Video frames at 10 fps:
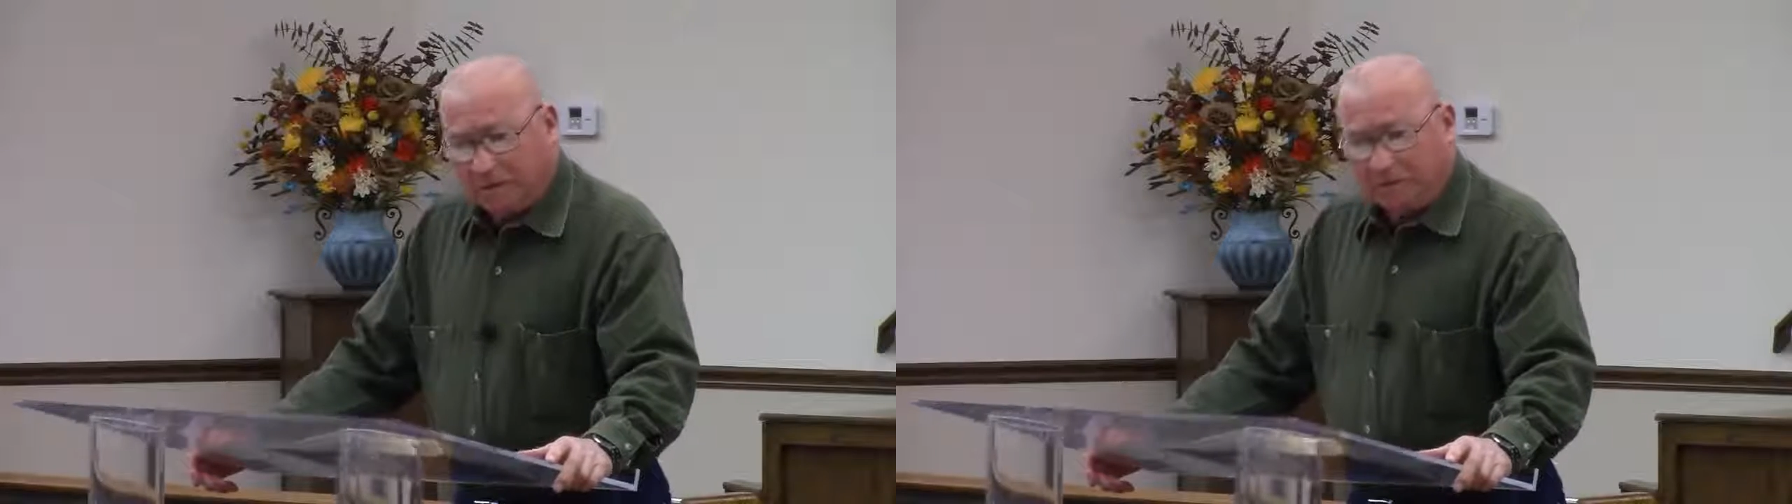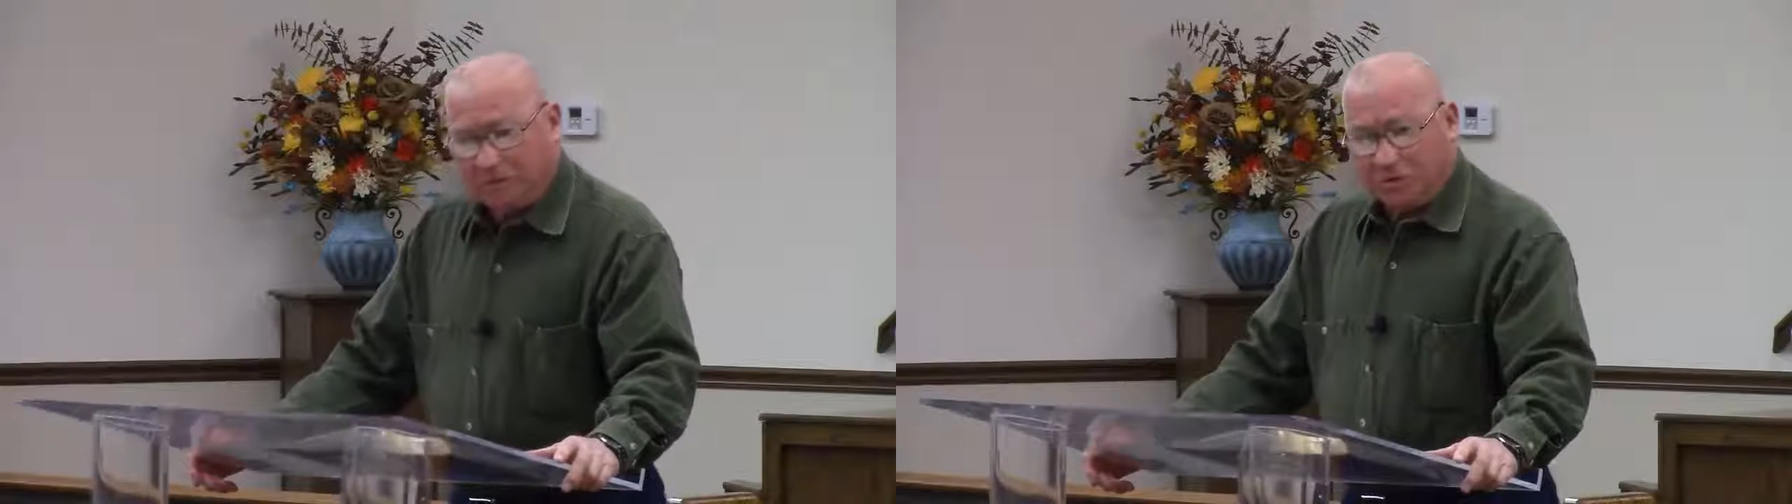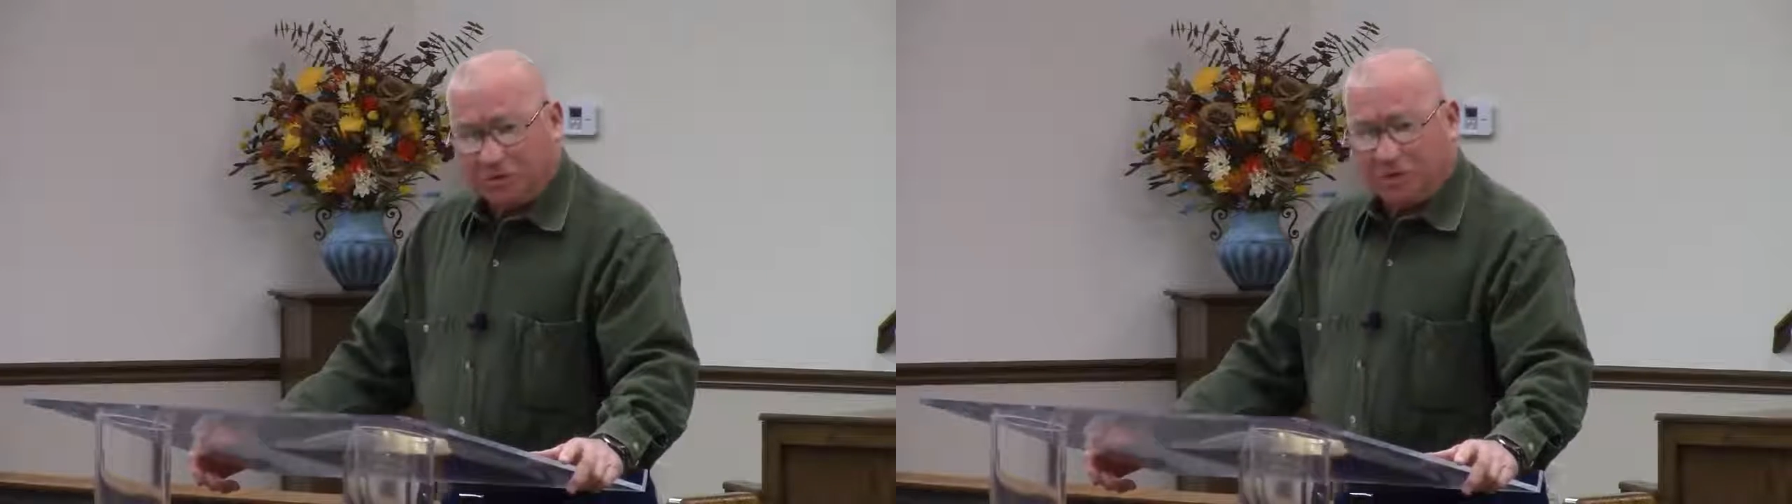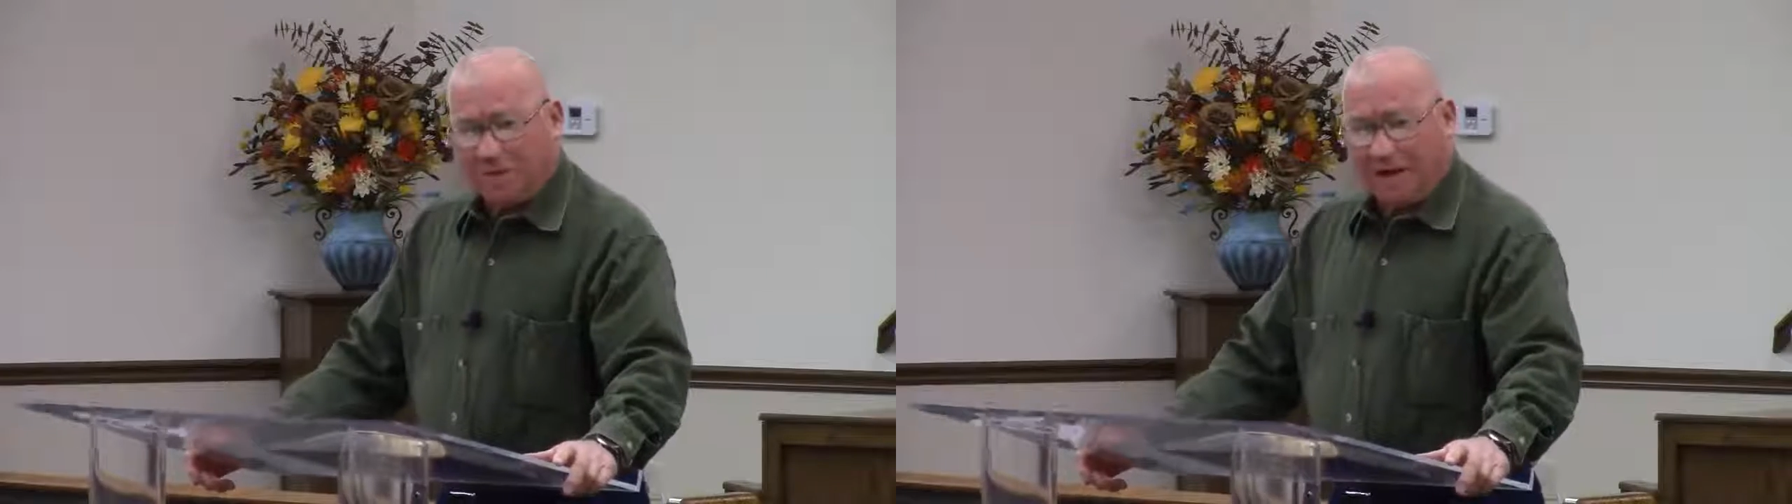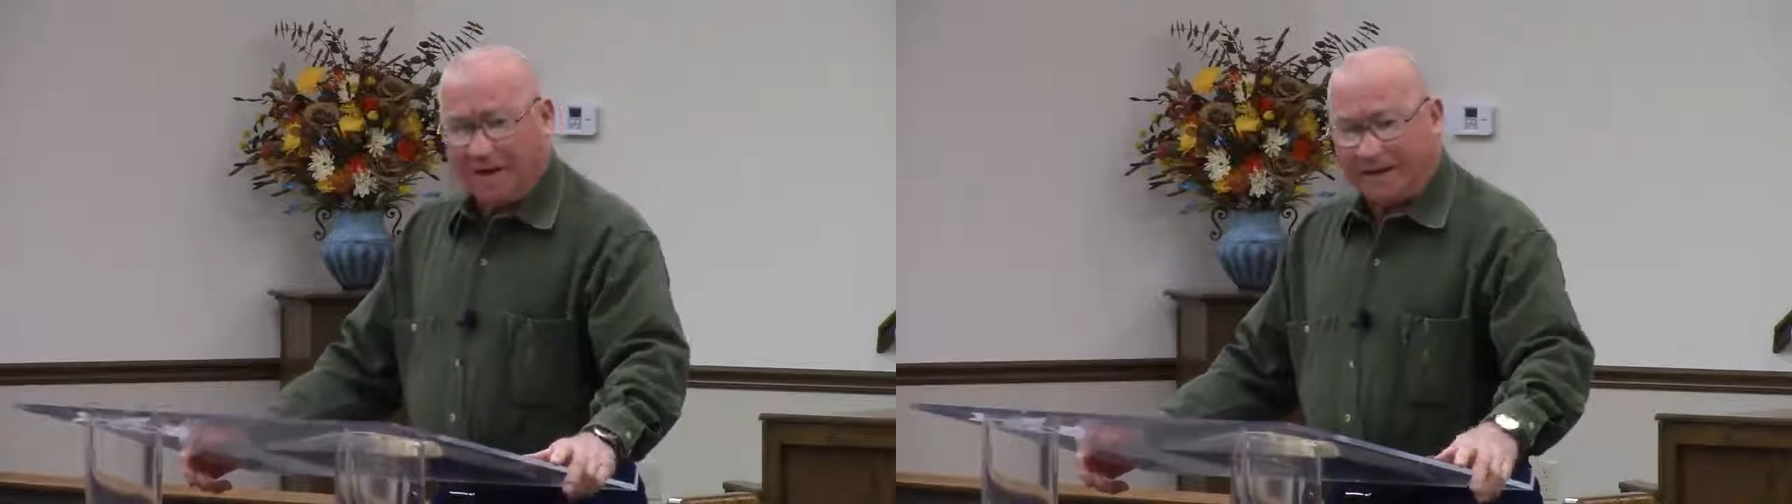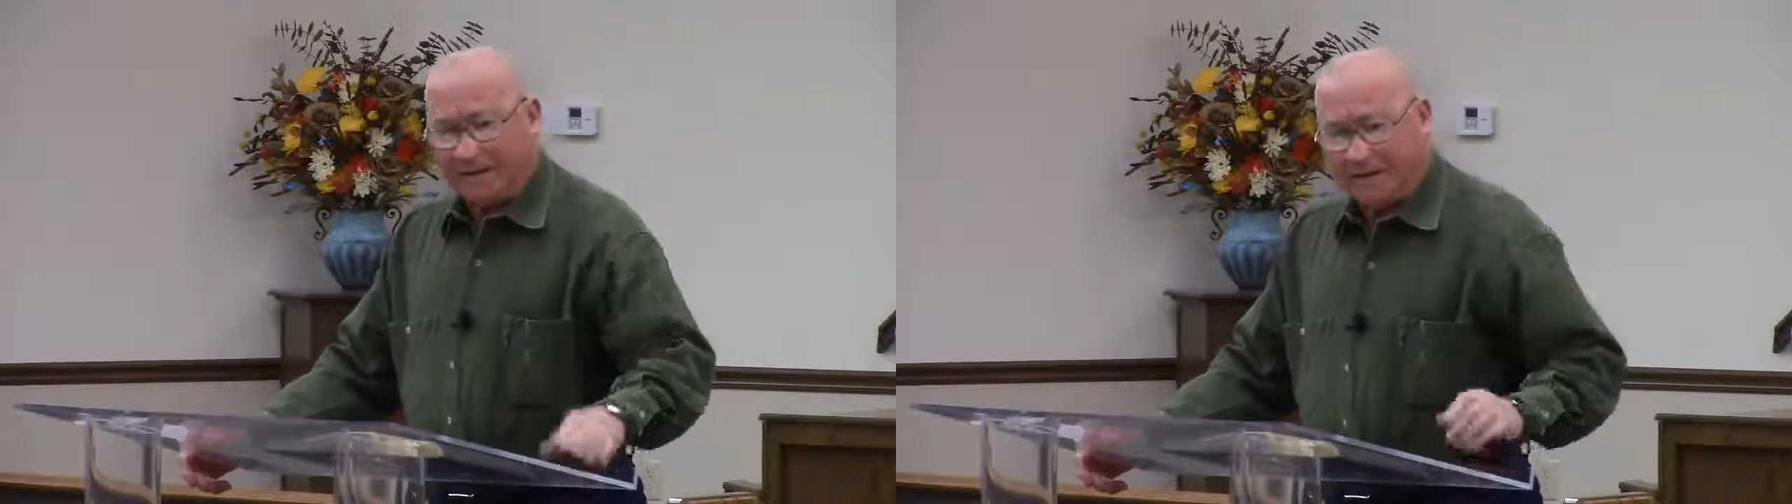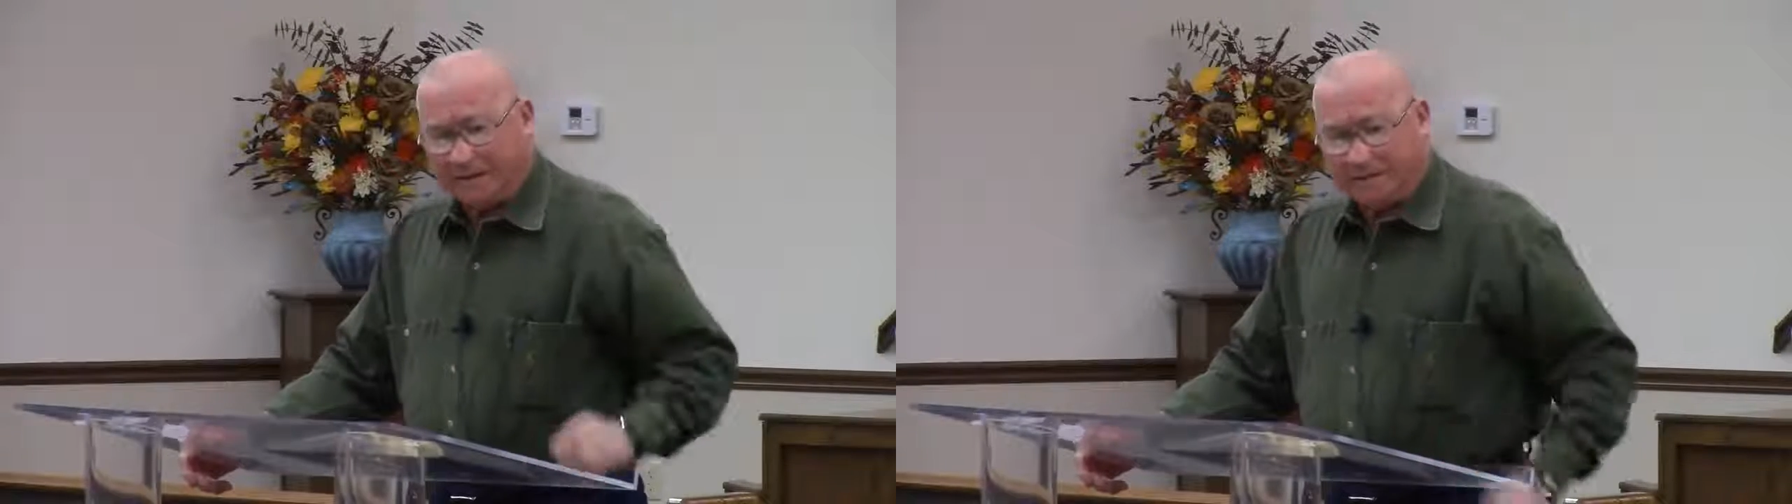When you go back,